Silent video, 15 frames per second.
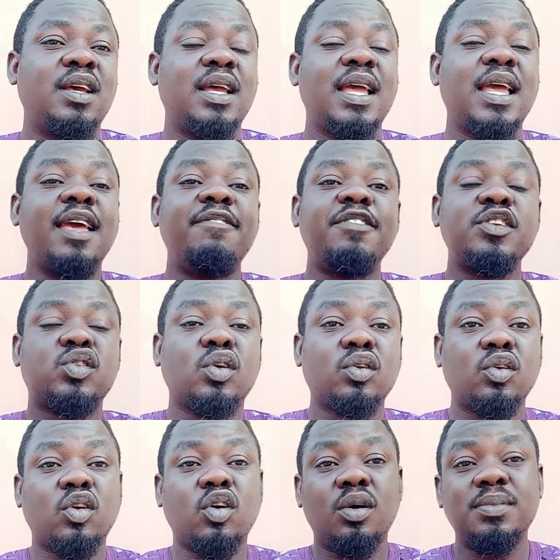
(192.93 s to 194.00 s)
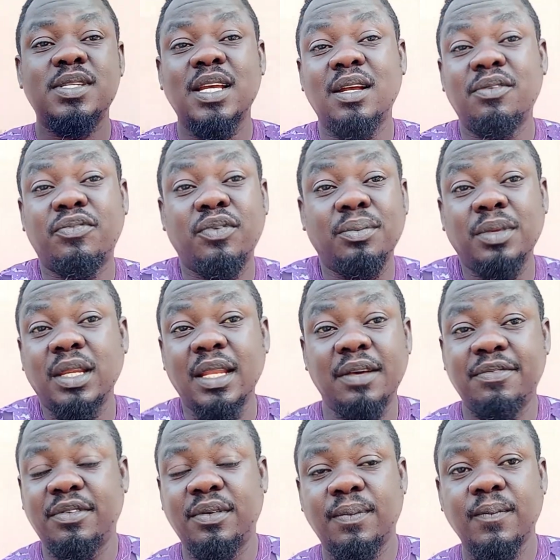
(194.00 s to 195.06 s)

heavy sun comes out from 11